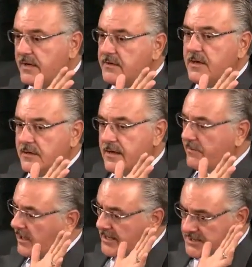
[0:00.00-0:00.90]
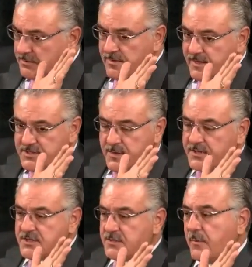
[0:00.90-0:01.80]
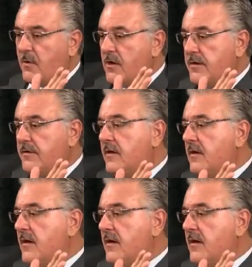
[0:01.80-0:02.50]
but nevertheless, some of that speech is abhorrent.